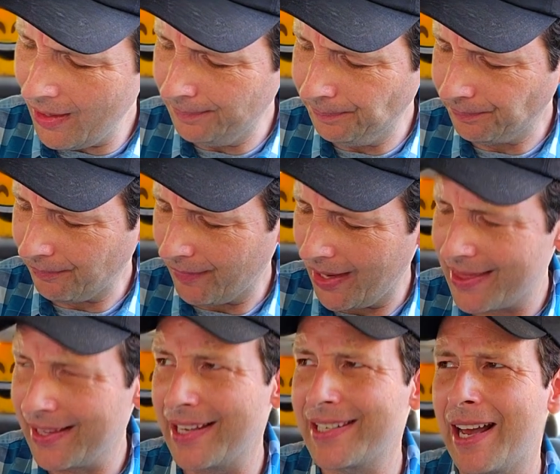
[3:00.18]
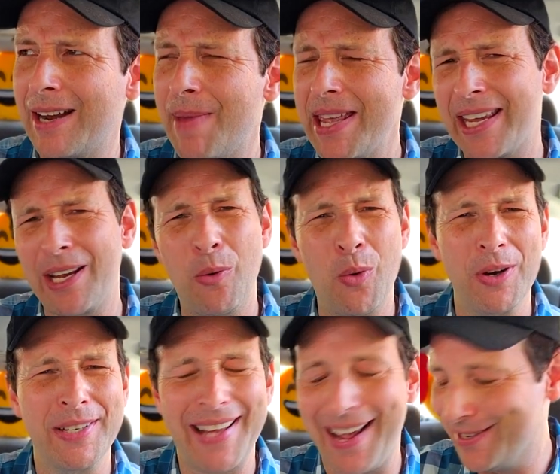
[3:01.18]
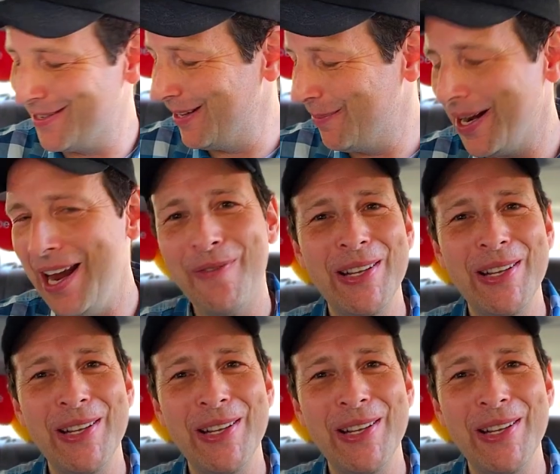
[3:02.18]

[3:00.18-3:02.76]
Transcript: I think that's kind of making it worse actually, but